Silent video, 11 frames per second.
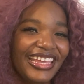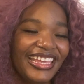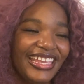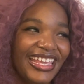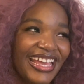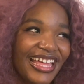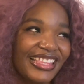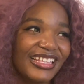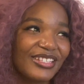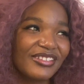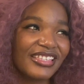yeah,
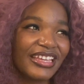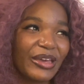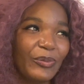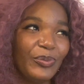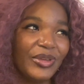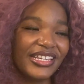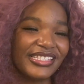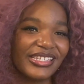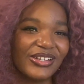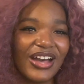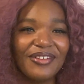this feels like a big
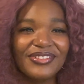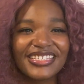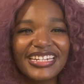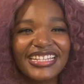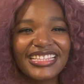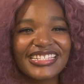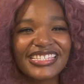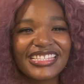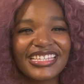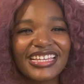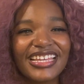deal. I was getting this
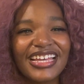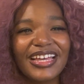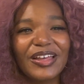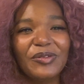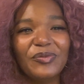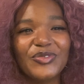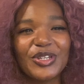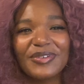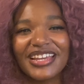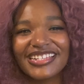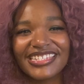in the
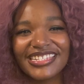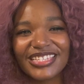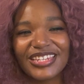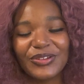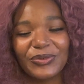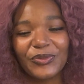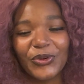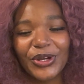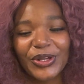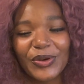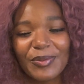Gemini season
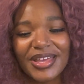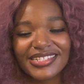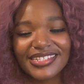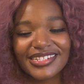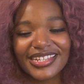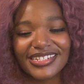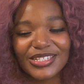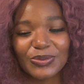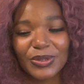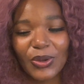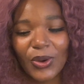oracle message I
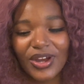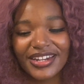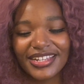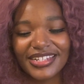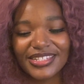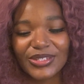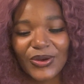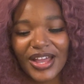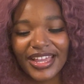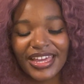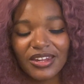just recorded. So
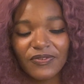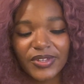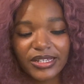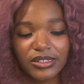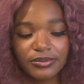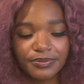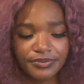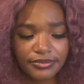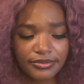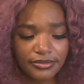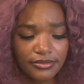I kind of feel
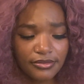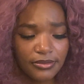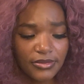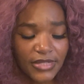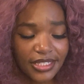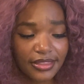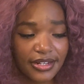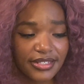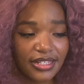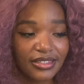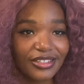
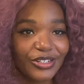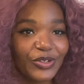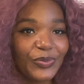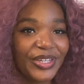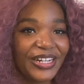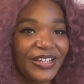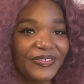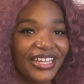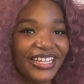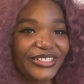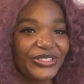there's a little bit of
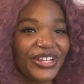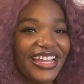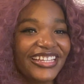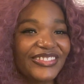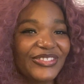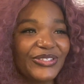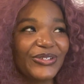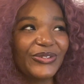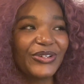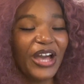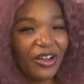like trying
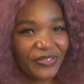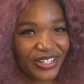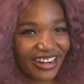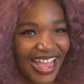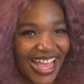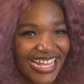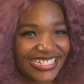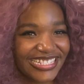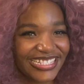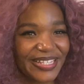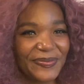to cover your ass
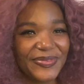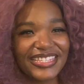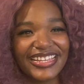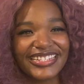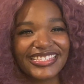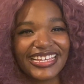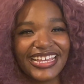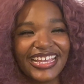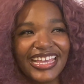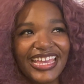in some sense, like